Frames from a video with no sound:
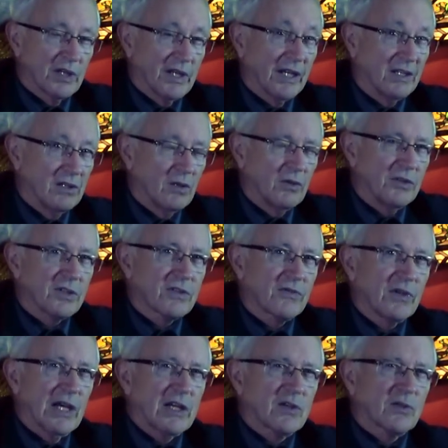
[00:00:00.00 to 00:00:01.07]
and I know this
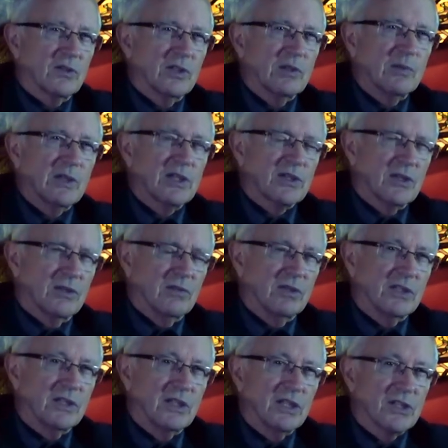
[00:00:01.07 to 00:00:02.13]
factually because I do
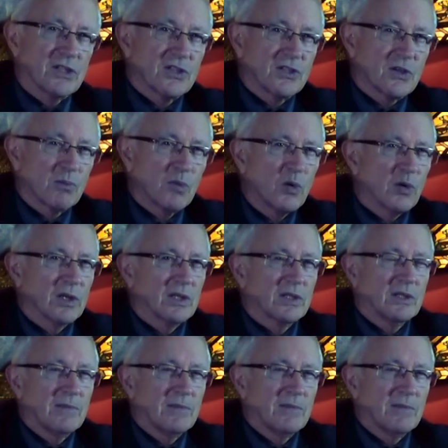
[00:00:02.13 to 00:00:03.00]
litigation support.